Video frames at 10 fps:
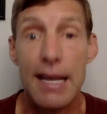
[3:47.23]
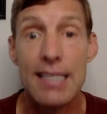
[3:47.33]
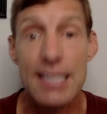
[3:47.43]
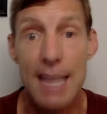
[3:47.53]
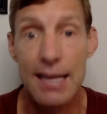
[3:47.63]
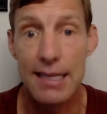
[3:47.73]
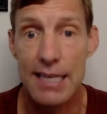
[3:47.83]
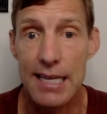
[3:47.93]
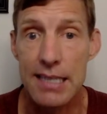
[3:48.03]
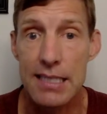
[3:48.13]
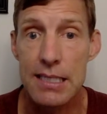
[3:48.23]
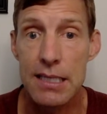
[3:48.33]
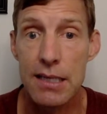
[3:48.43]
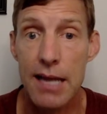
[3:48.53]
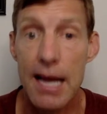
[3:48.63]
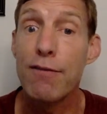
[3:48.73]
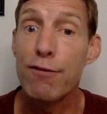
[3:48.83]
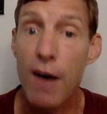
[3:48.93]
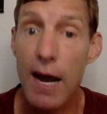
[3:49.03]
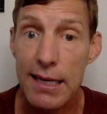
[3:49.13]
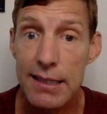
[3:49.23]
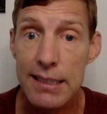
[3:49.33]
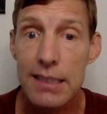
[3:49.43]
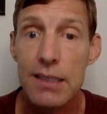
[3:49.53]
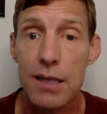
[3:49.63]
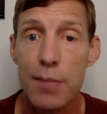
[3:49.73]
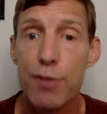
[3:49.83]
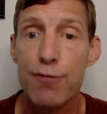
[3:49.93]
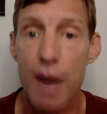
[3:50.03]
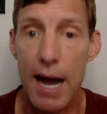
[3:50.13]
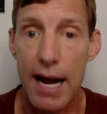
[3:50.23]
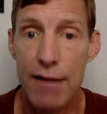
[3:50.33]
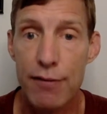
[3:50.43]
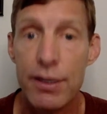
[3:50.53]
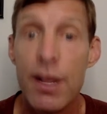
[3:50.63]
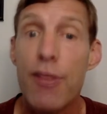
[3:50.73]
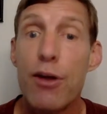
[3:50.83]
it's not the case. And finally, number 5, there